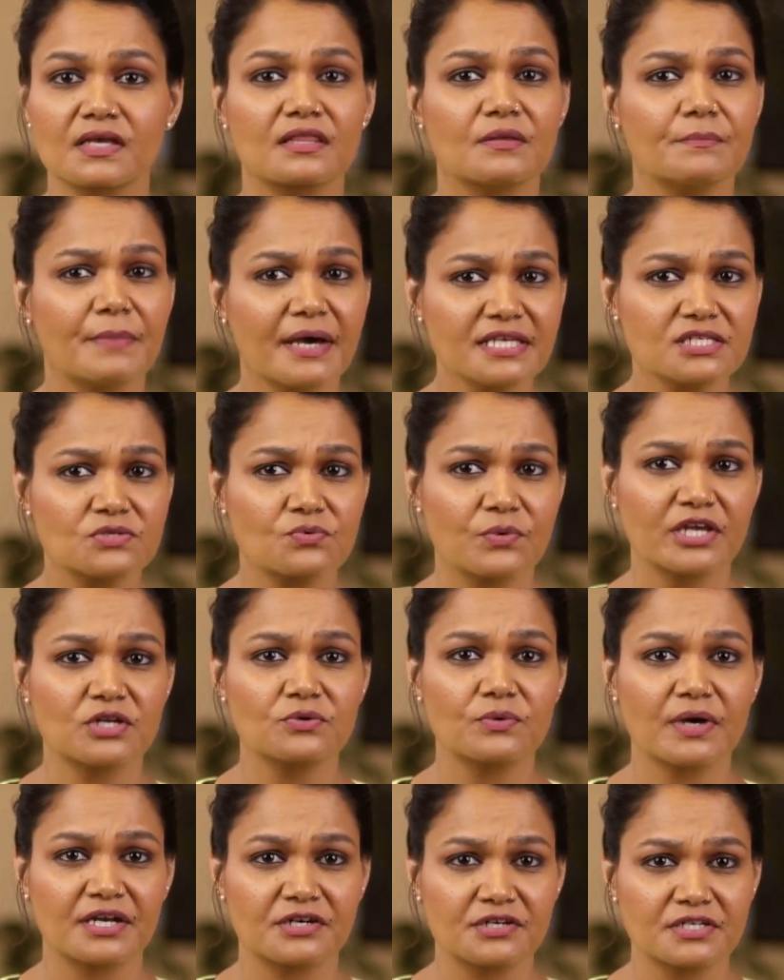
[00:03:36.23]
The best way
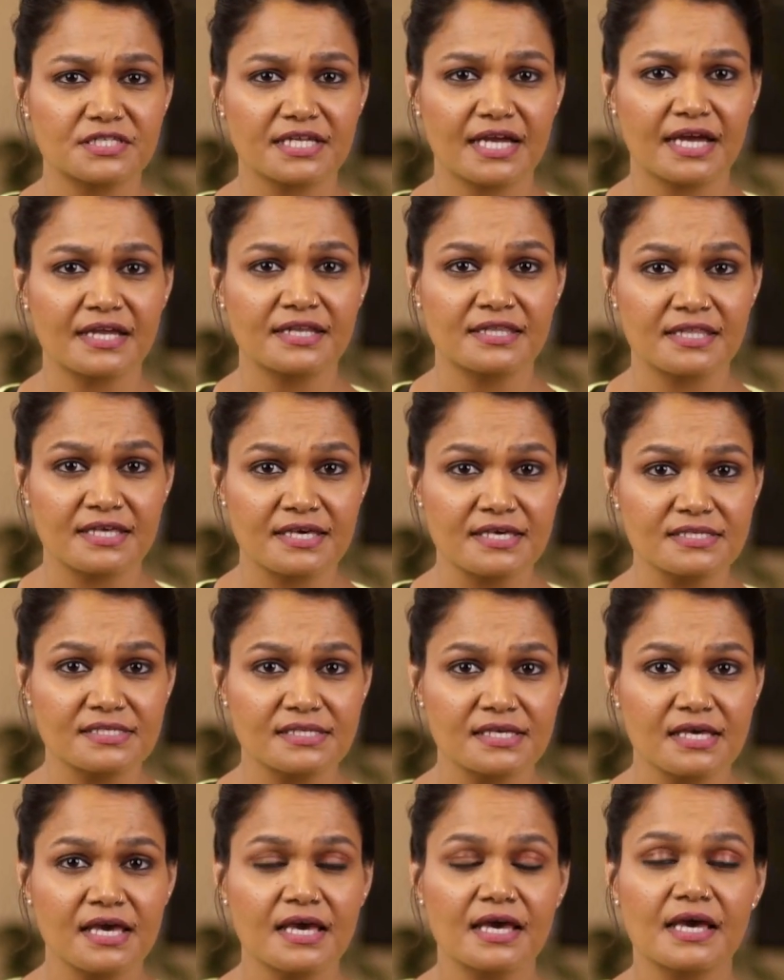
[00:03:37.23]
to understand this
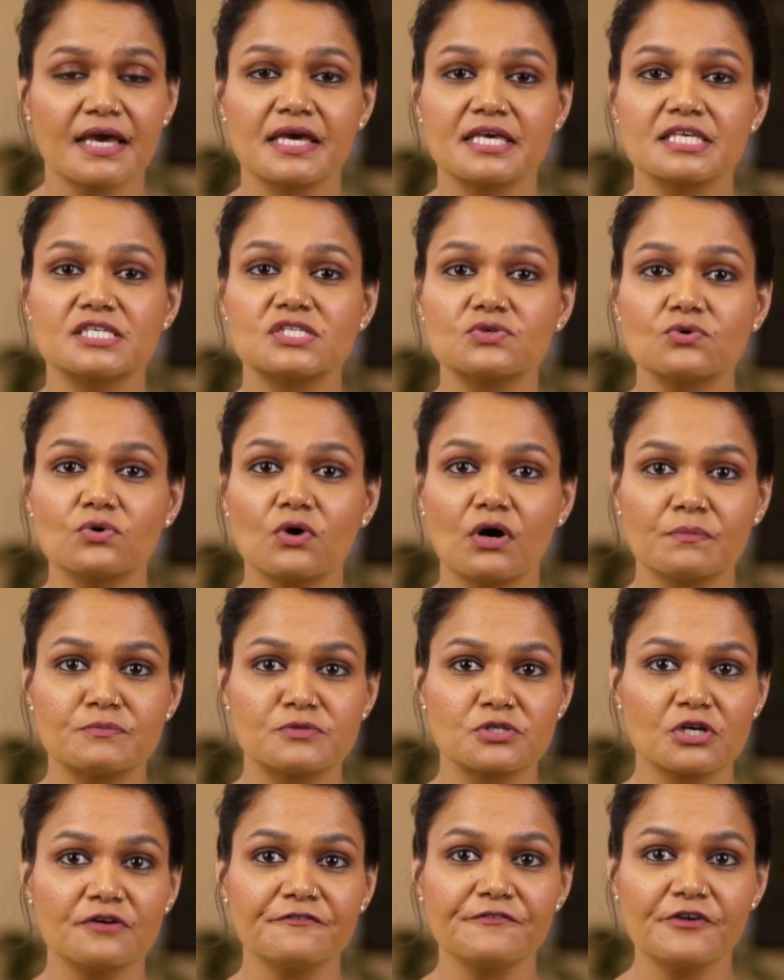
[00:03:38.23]
is to
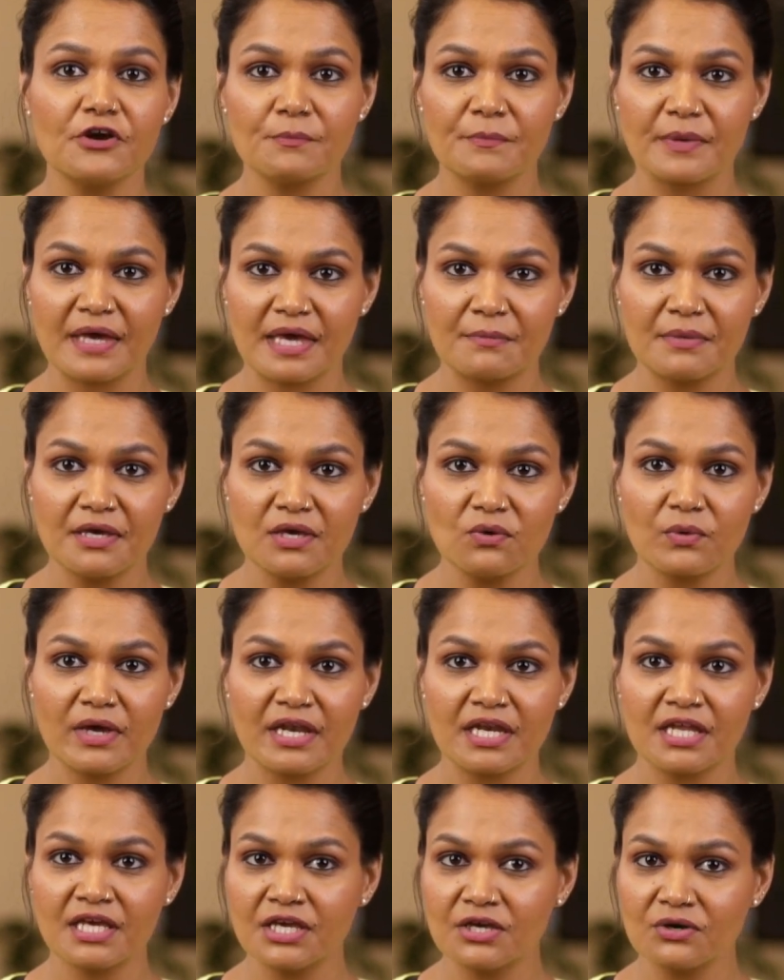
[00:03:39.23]
observe your baby
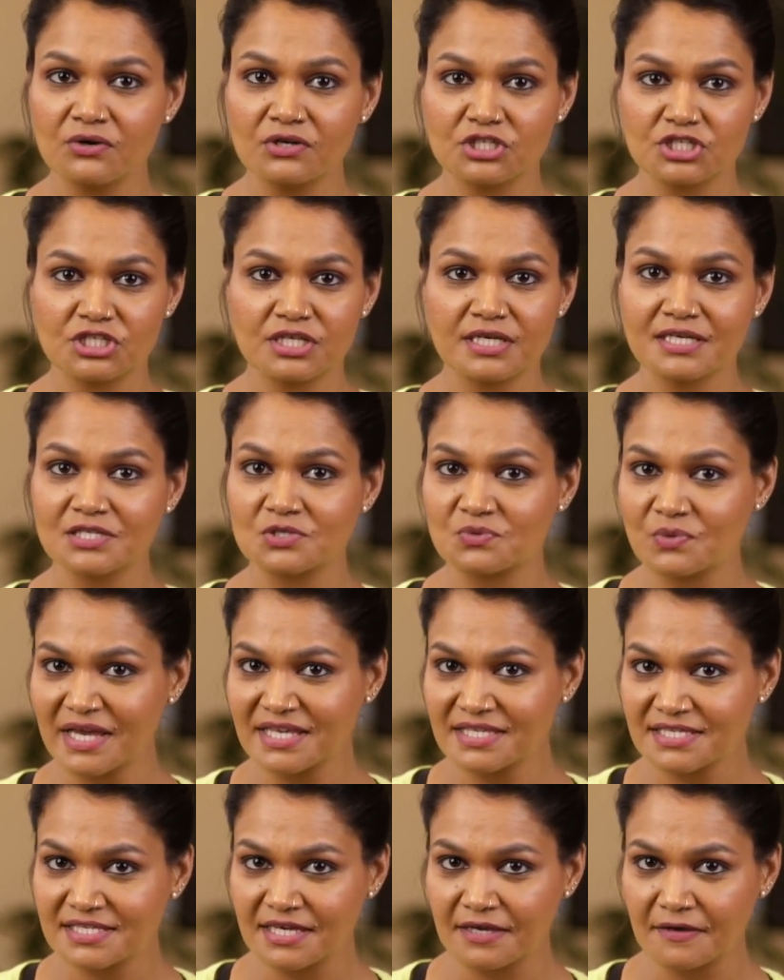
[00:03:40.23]
when he or she is
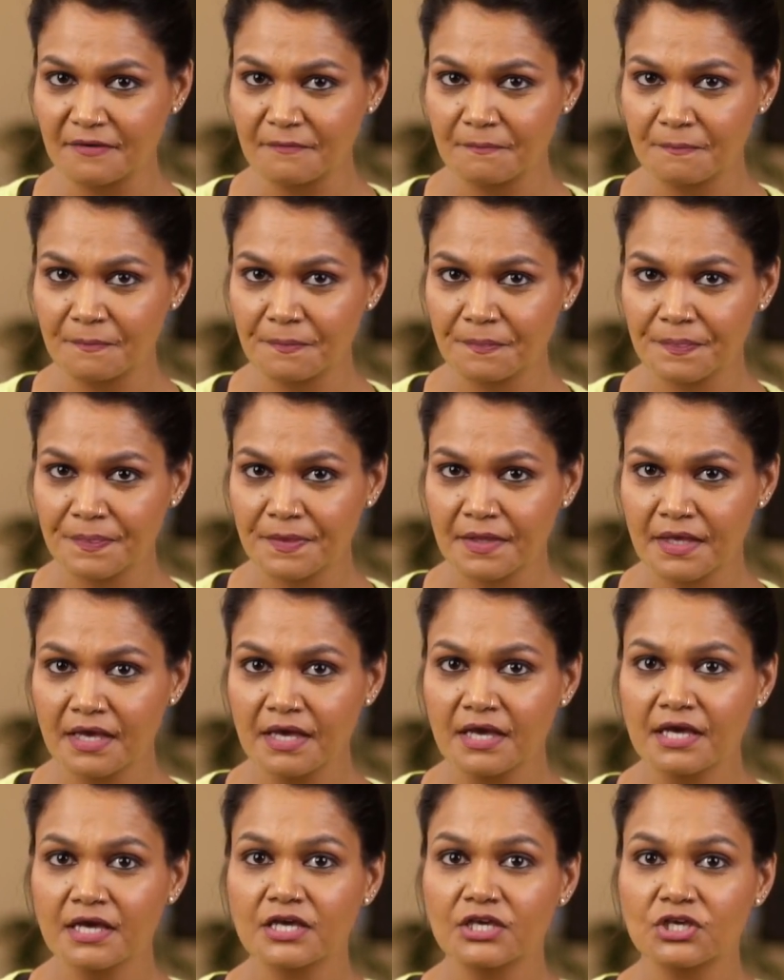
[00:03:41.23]
resting.
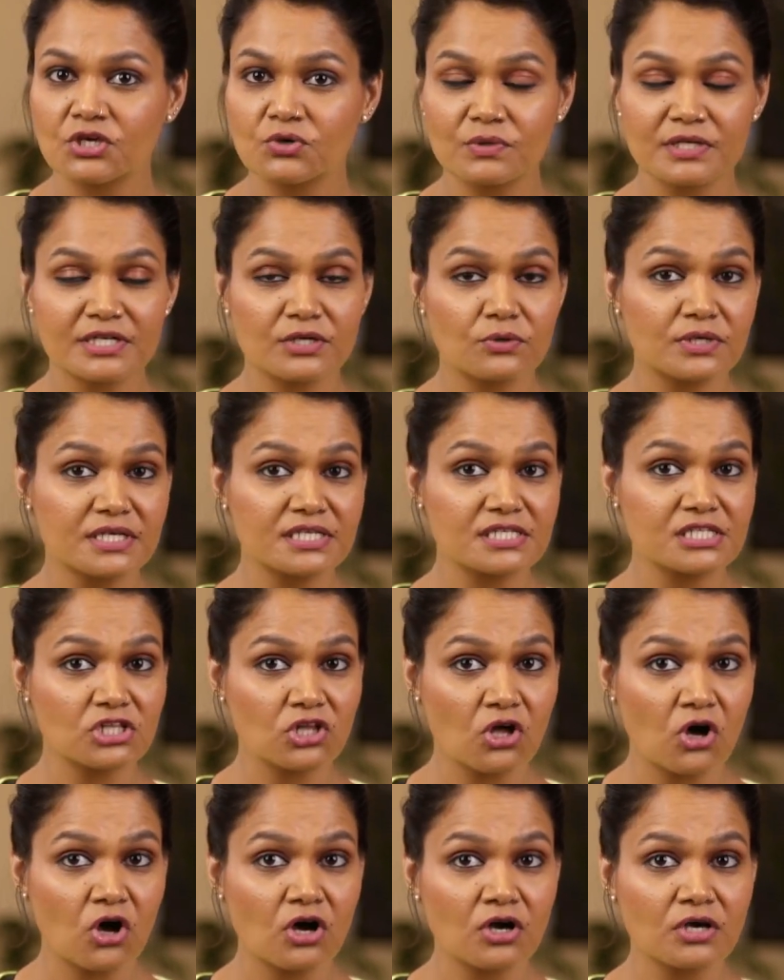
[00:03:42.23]
You will notice
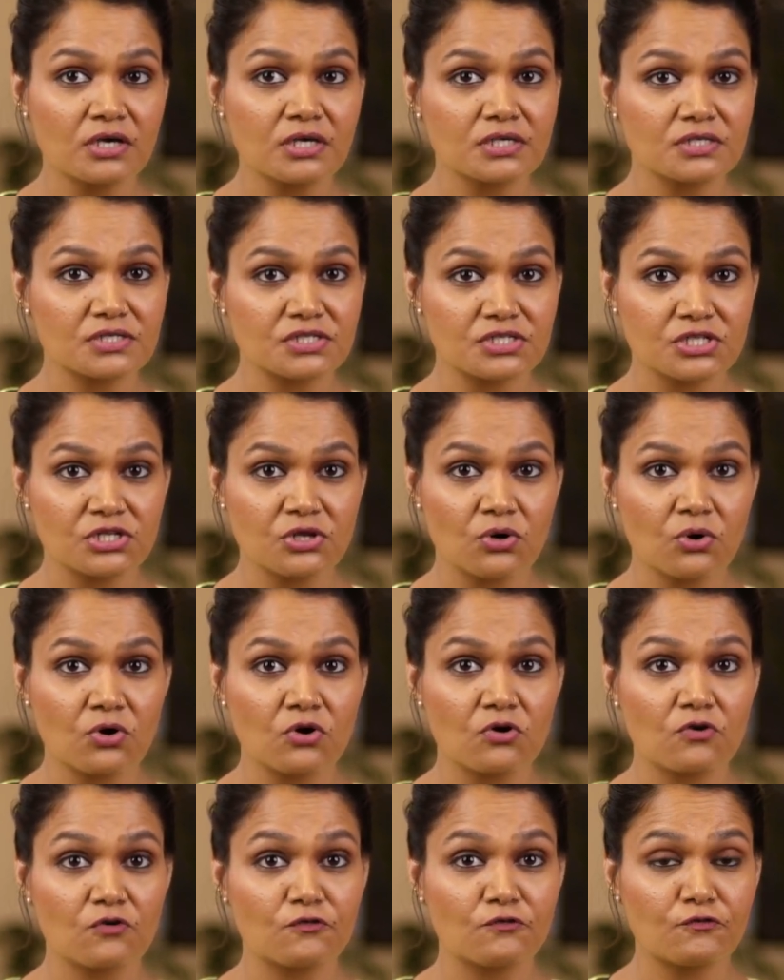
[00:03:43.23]
long,
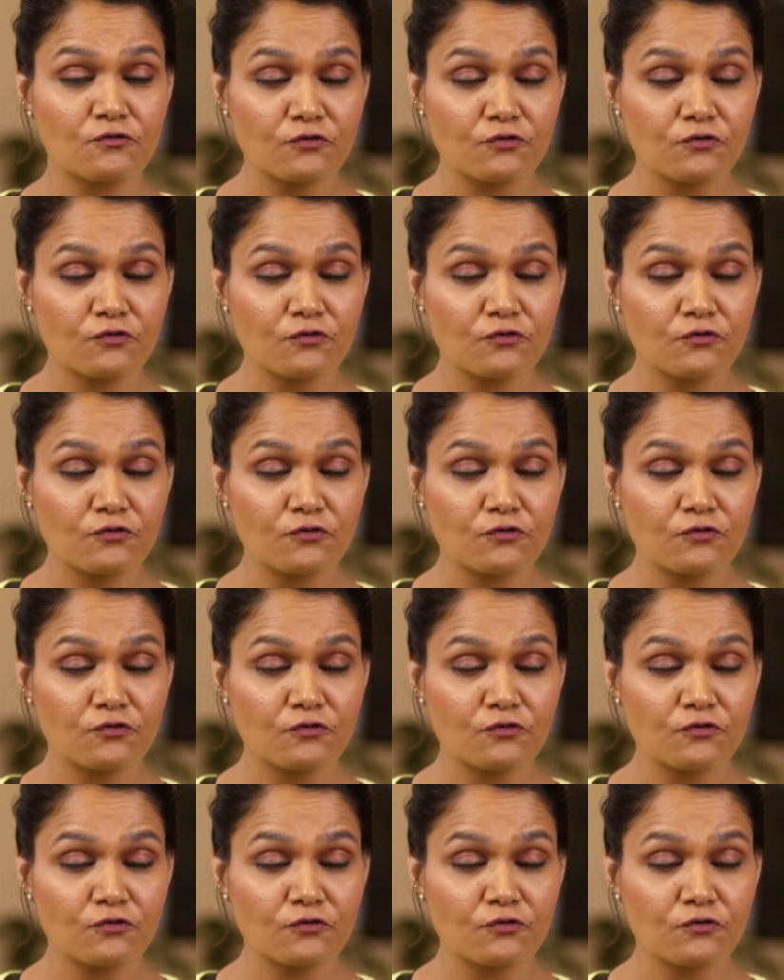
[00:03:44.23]
slow,